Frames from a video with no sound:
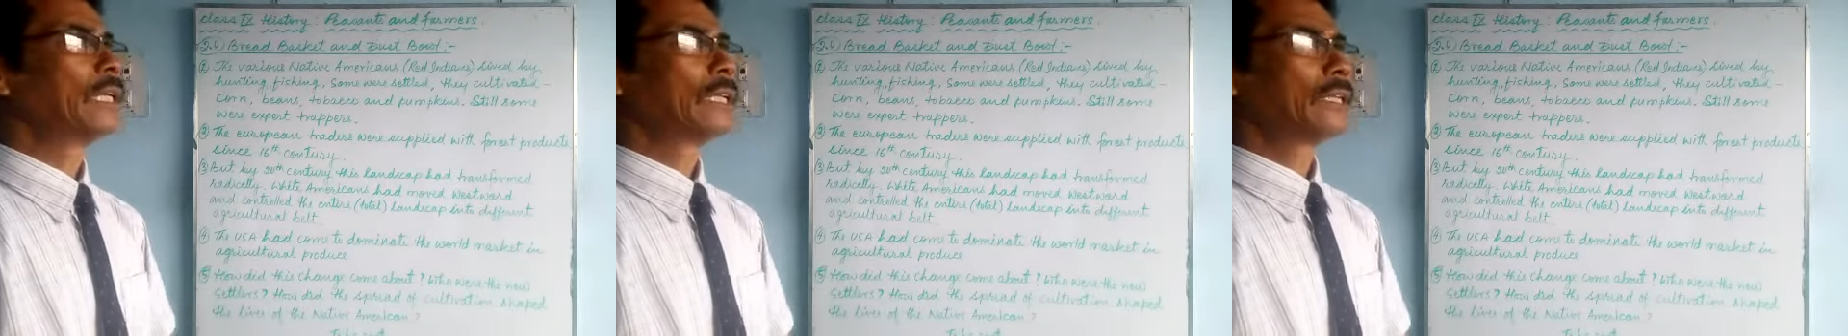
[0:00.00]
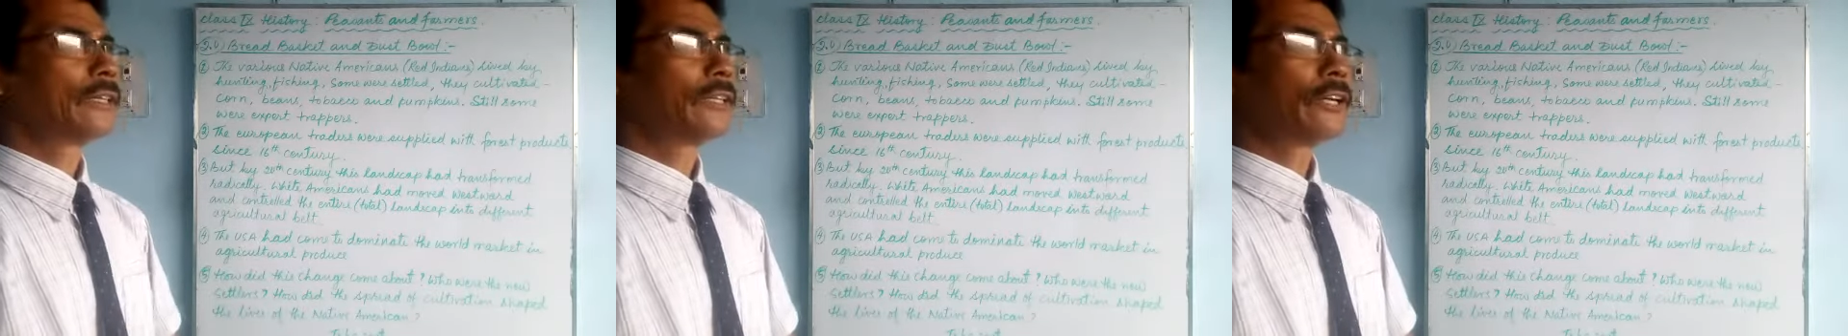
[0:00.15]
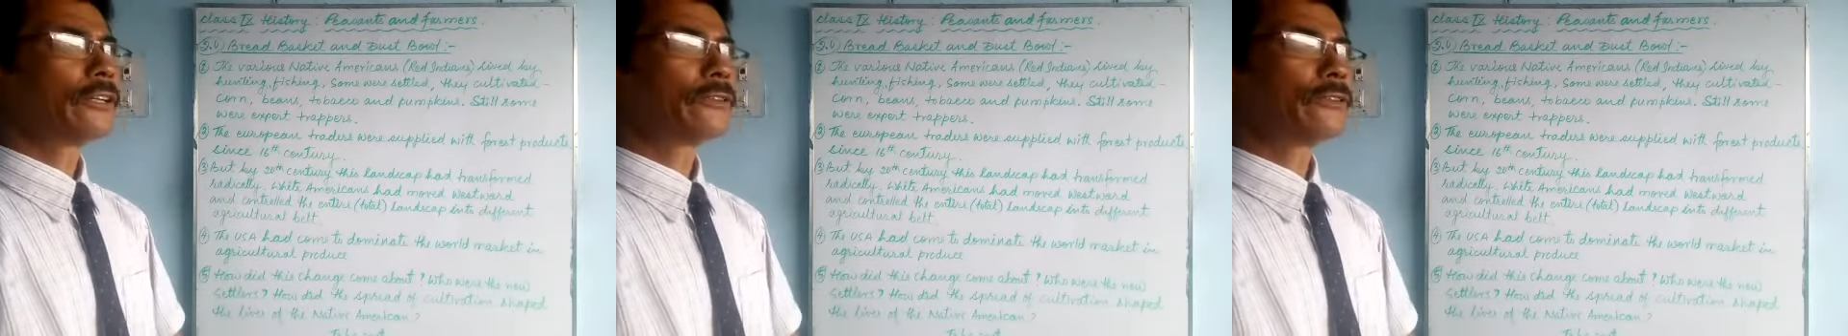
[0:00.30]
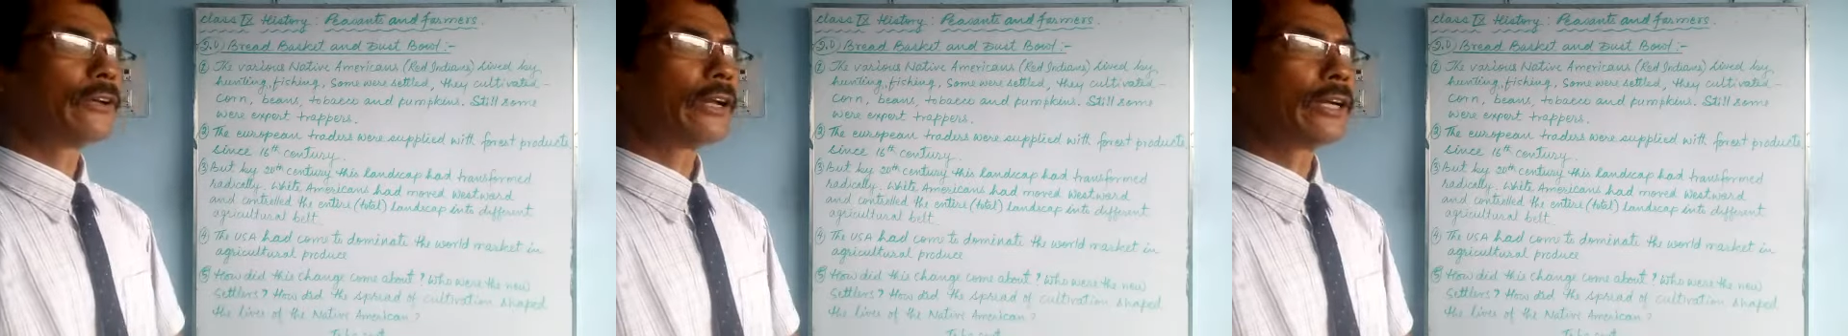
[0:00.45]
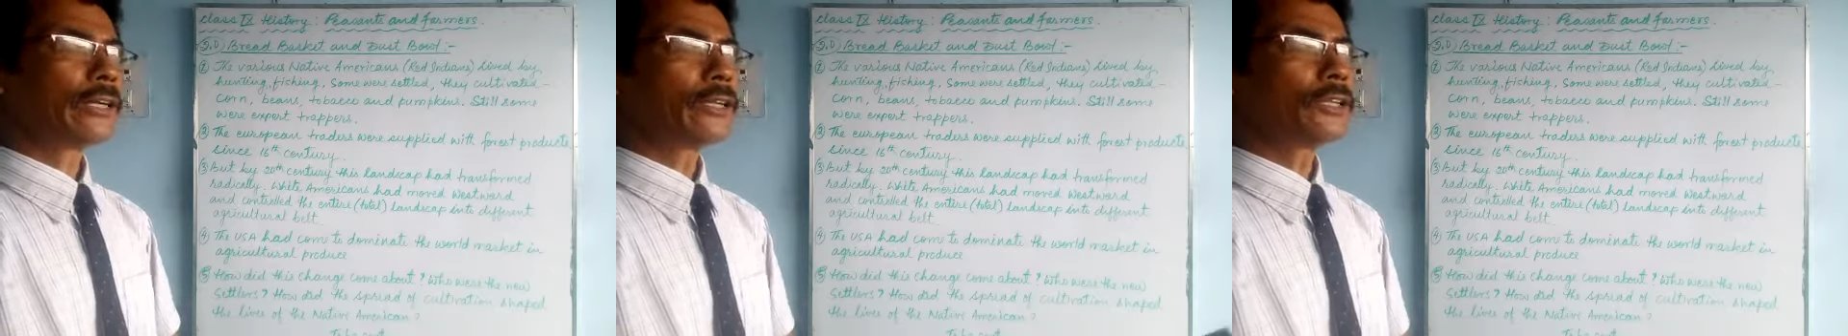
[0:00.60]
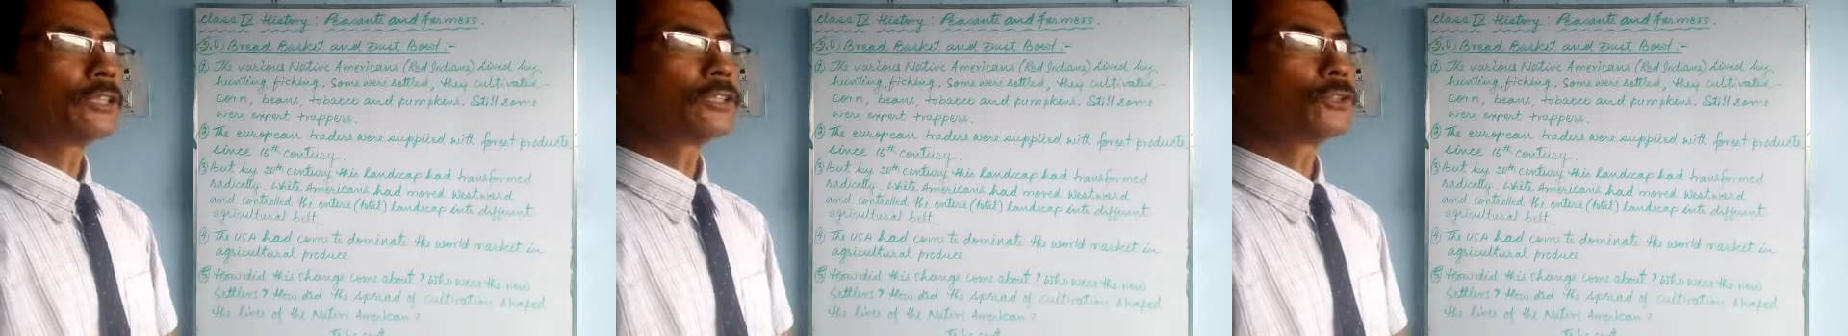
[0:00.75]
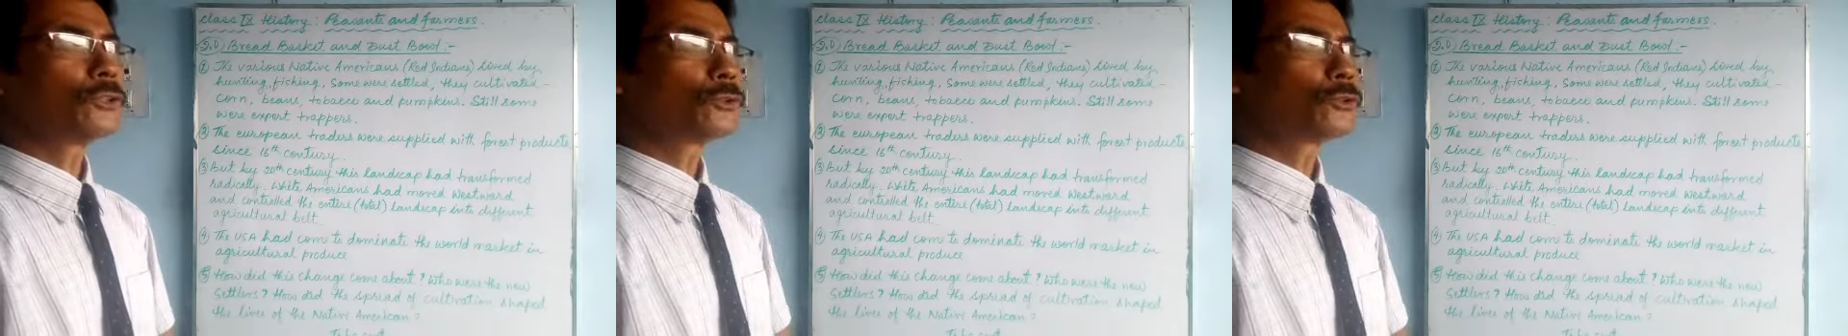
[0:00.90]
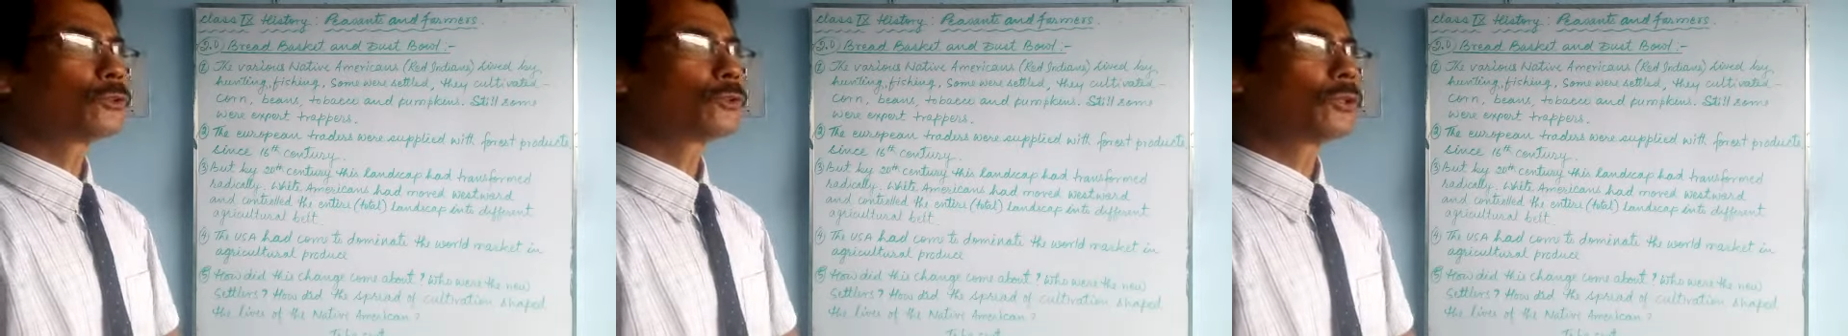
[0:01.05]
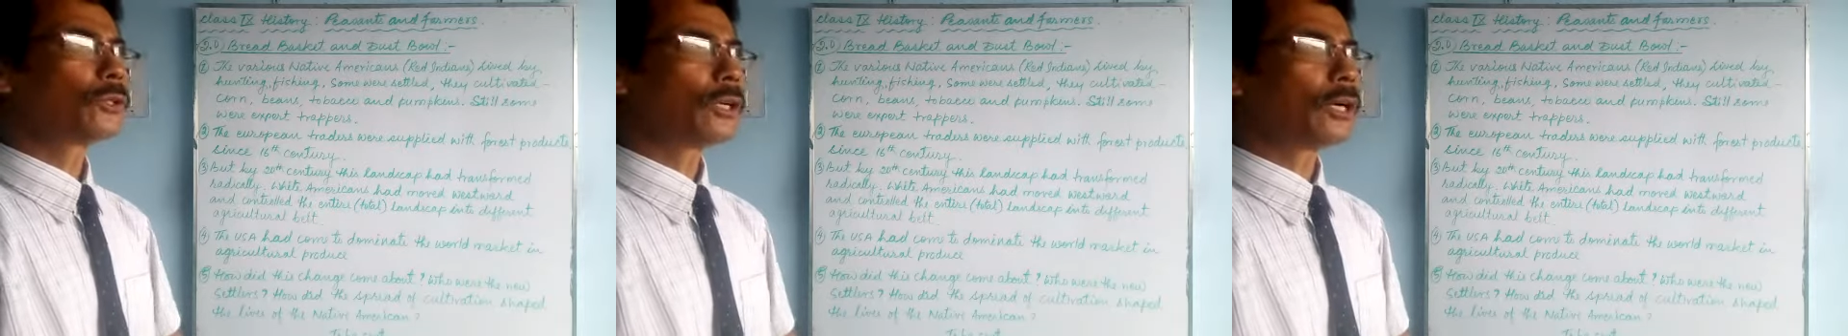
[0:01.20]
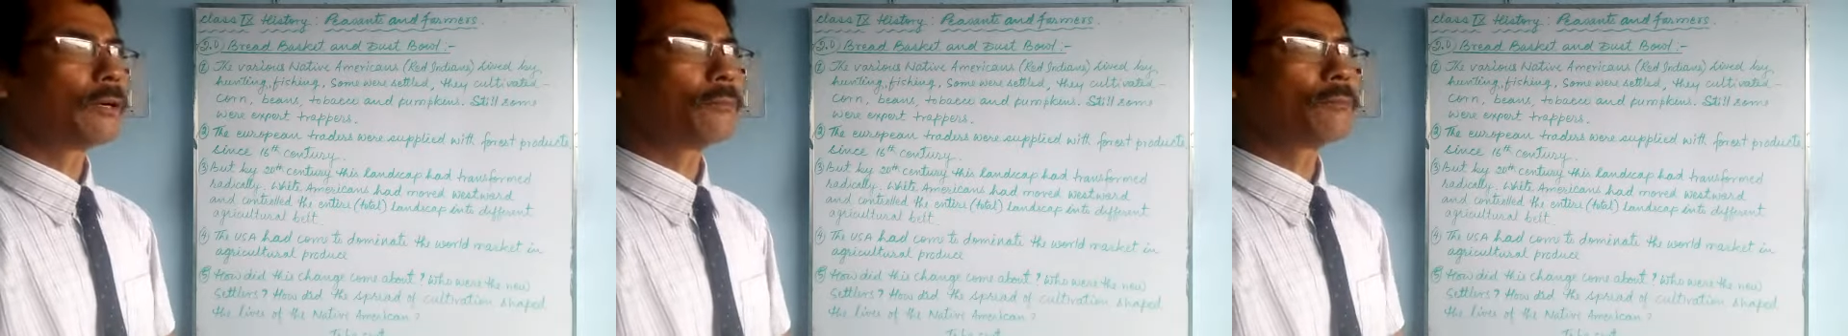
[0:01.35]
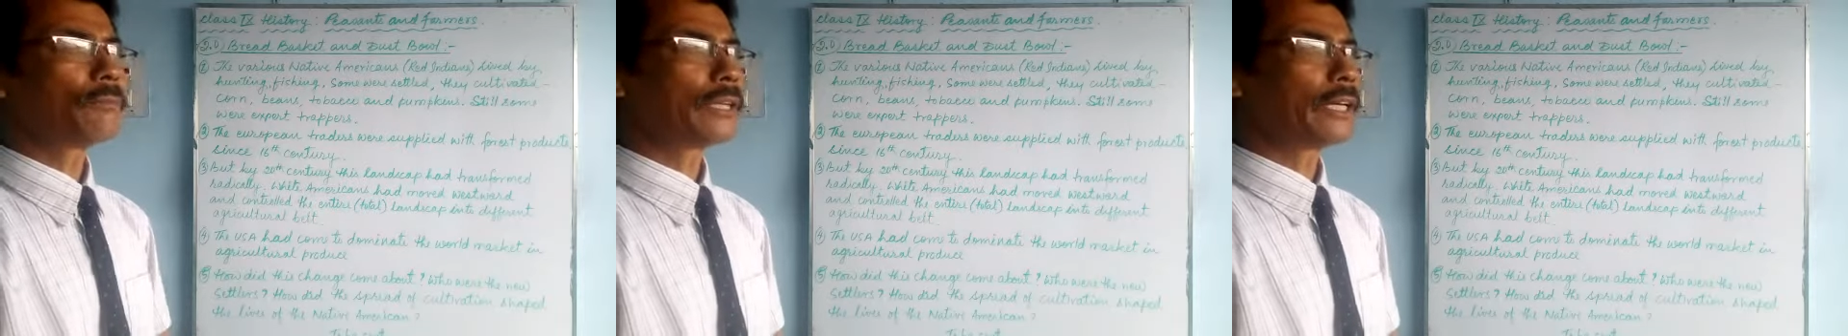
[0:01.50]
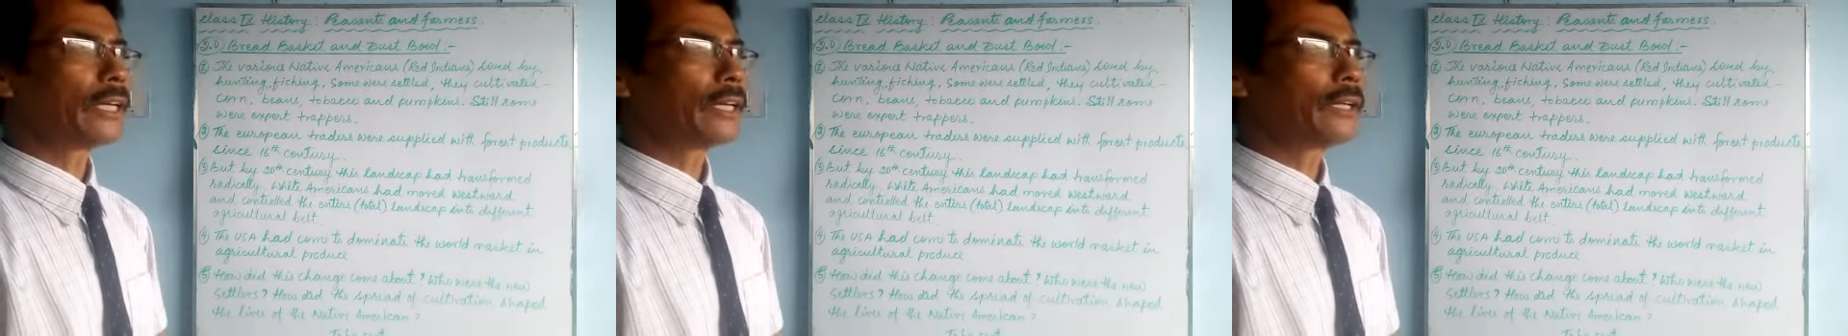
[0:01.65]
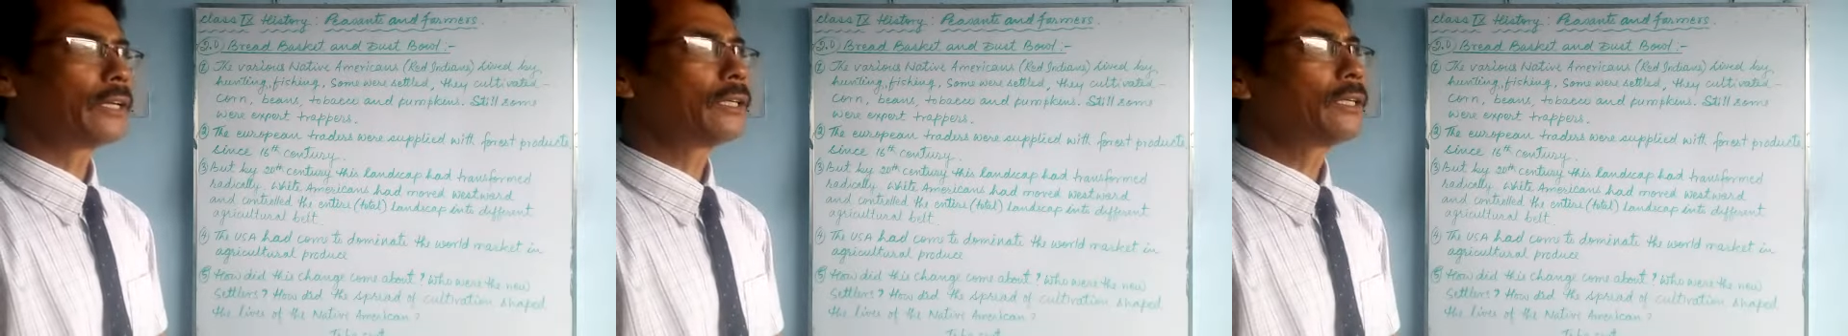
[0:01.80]
the trader used to come
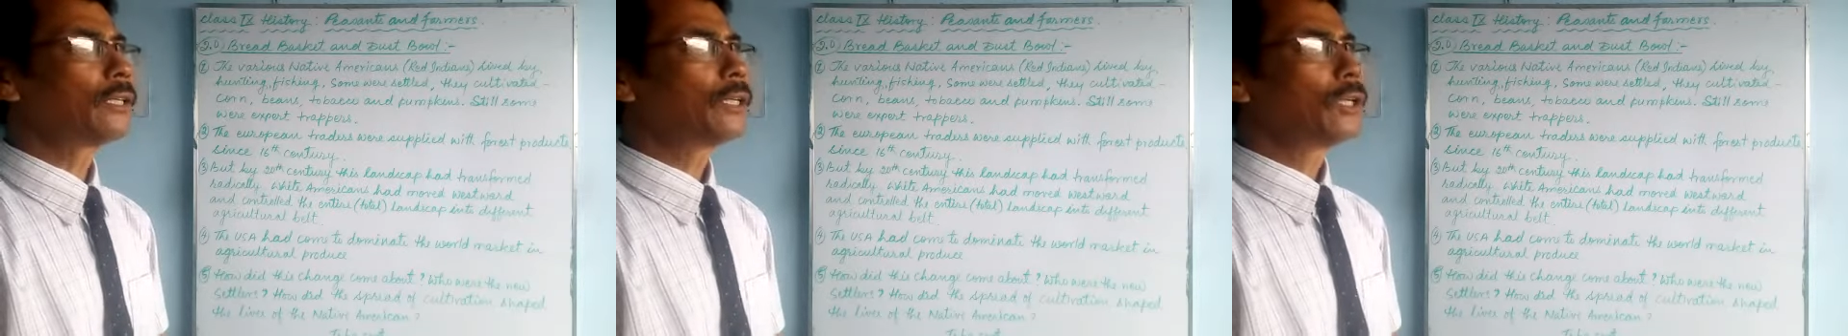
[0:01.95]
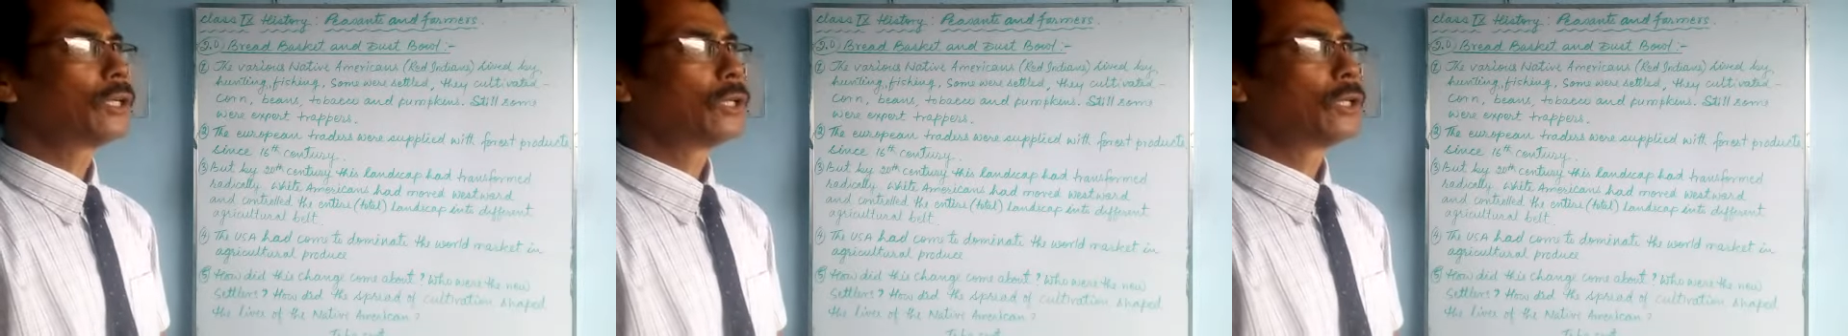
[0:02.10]
there